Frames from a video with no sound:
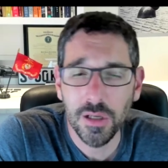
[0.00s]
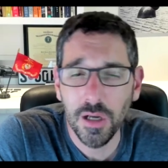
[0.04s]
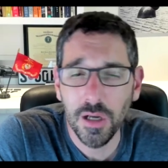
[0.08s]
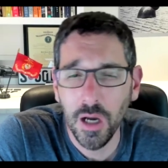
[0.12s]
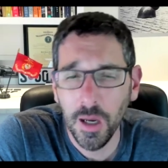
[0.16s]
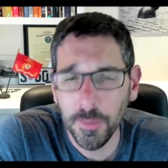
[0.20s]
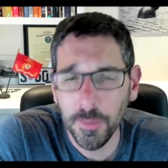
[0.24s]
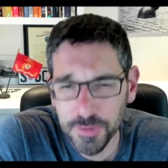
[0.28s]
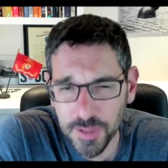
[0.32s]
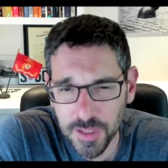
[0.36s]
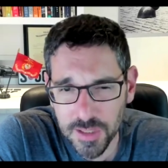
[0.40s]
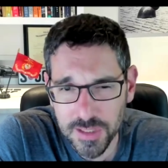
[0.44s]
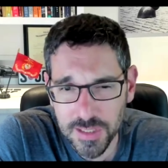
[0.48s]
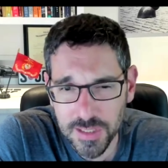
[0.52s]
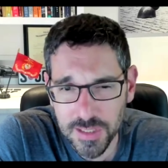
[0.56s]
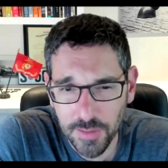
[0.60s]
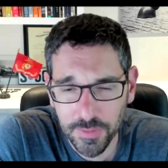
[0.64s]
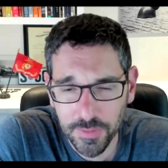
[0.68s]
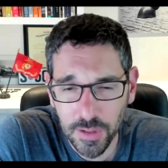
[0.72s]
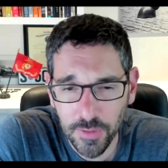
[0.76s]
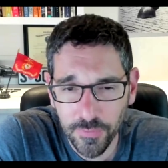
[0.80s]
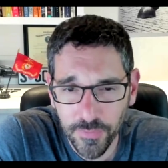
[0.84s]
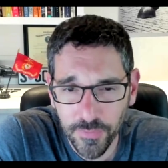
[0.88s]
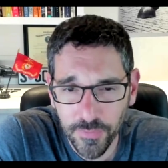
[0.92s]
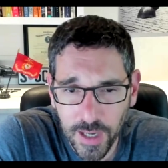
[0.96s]
up to
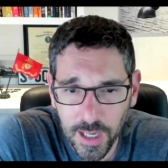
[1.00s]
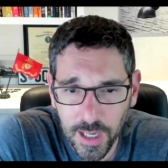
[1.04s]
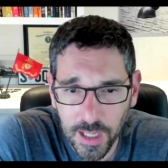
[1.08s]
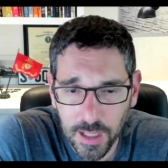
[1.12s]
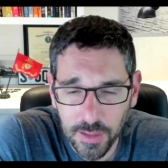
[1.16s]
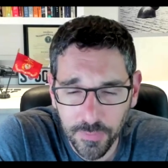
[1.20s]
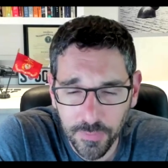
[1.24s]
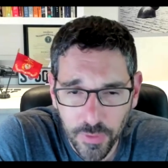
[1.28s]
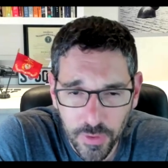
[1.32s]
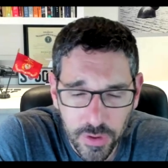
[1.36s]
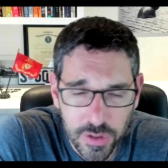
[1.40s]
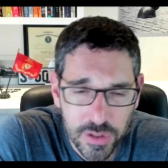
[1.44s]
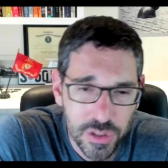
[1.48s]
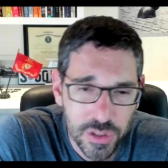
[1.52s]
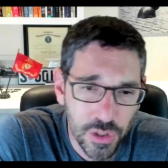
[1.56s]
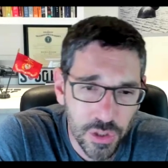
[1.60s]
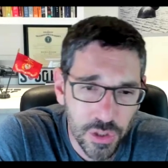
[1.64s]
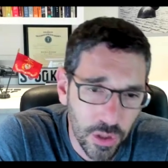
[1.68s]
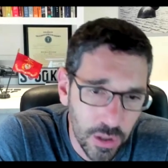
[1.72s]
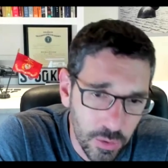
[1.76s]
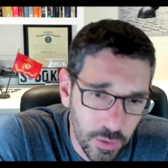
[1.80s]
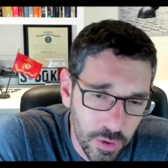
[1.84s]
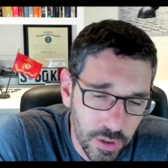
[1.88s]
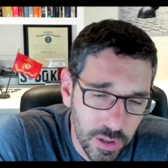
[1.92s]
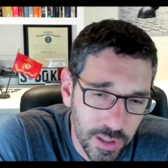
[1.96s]
75 for the
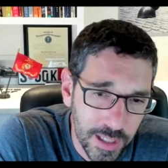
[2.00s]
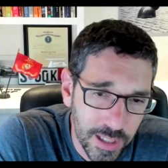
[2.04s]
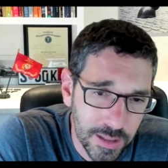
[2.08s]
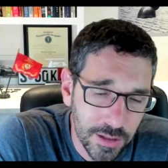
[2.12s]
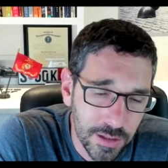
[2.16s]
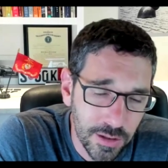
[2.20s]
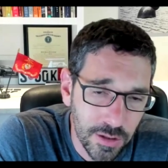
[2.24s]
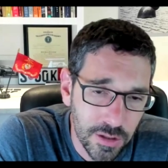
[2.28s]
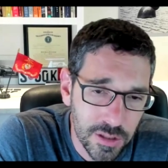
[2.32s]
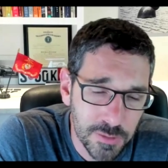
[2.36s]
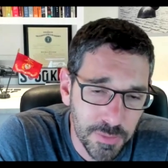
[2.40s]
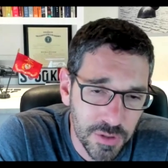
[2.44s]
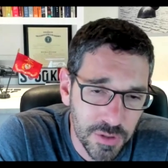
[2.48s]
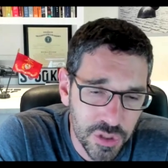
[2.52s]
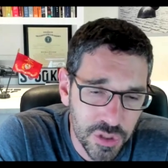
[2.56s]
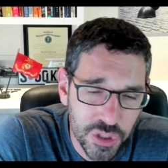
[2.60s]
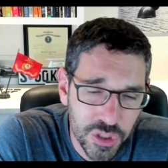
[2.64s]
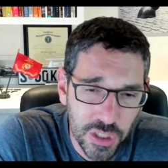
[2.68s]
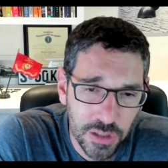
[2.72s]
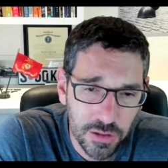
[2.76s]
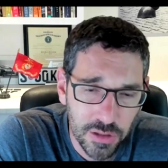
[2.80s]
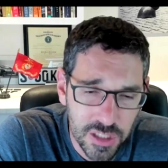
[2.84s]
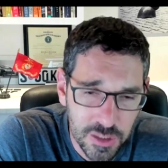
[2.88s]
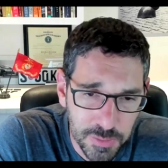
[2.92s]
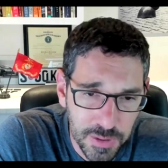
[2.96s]
slower lenders, but
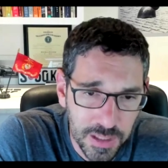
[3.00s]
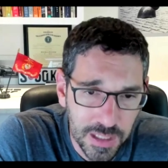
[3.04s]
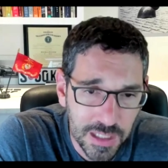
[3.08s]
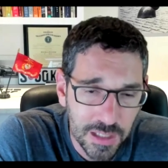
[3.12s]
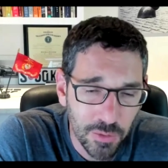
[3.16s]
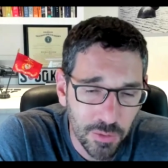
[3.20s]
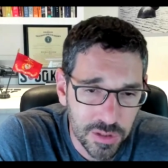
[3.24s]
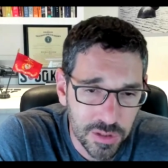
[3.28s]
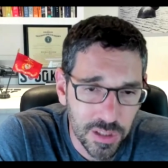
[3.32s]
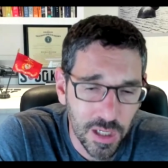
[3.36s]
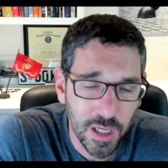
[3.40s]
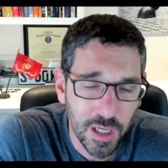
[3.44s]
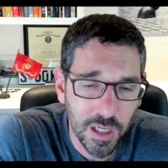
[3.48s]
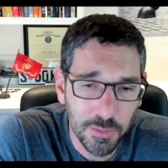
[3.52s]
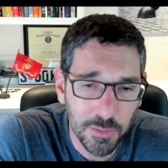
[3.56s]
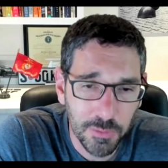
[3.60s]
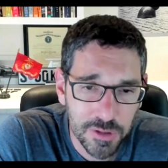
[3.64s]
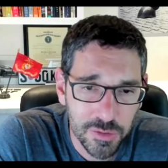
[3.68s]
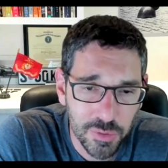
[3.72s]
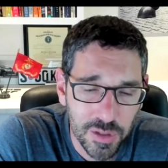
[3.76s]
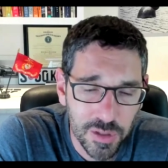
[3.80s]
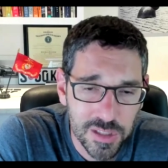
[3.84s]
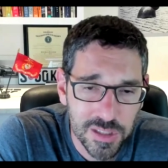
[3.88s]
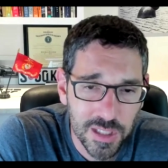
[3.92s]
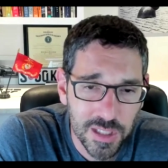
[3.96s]
generally speaking, we're talking
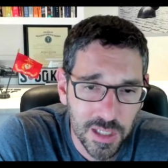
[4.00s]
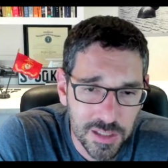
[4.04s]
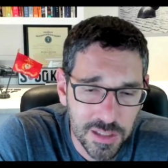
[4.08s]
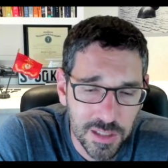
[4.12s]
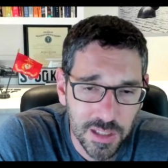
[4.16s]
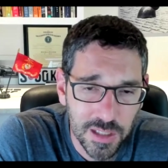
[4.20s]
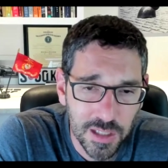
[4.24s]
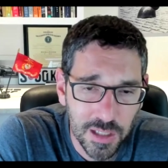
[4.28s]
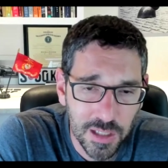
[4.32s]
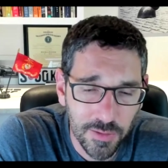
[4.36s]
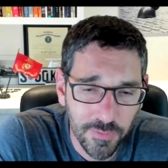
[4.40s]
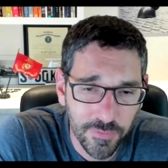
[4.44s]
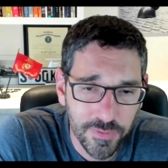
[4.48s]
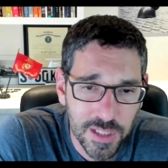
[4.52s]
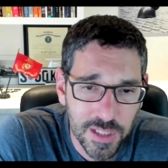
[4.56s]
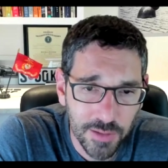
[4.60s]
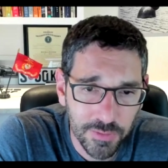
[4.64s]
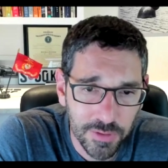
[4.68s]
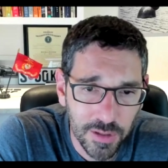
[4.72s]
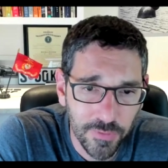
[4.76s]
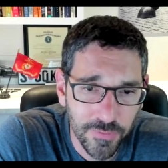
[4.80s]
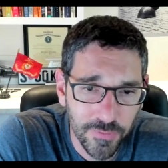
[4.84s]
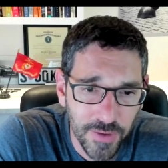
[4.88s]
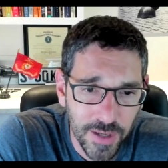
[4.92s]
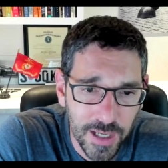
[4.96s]
between 60 and
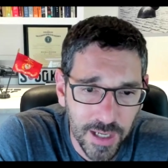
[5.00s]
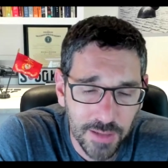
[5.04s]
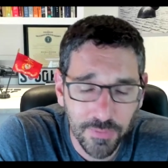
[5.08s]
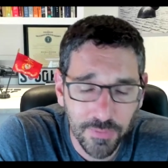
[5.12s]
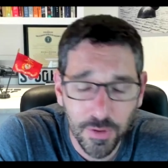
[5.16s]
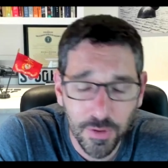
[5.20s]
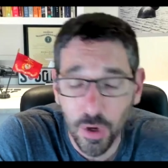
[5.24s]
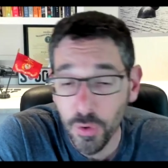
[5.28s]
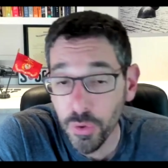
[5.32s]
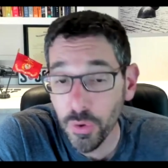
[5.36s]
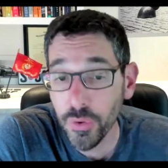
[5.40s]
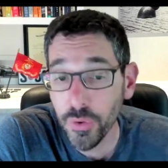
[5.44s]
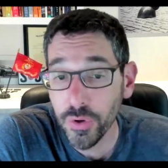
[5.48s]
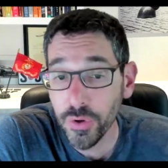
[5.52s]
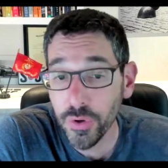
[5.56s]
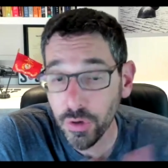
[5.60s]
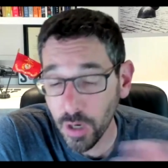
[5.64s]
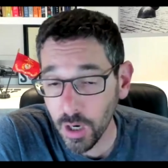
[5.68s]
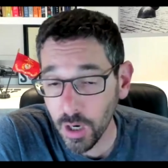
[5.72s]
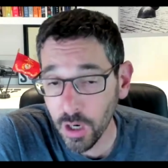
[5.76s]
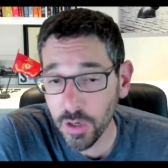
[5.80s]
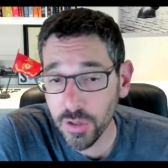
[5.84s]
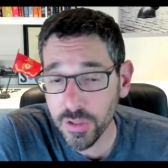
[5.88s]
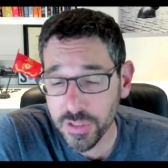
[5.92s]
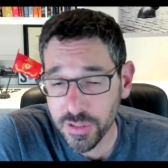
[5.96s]
75, although there
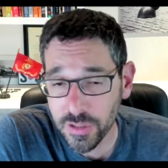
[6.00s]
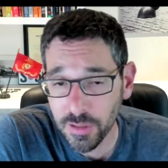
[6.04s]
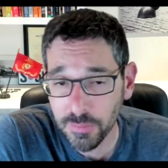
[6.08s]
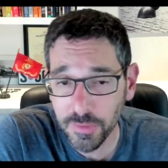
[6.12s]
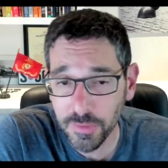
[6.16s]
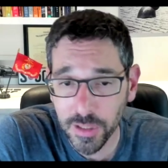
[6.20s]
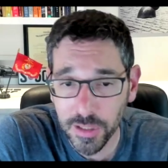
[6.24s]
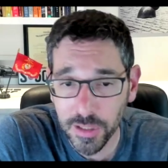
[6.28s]
are some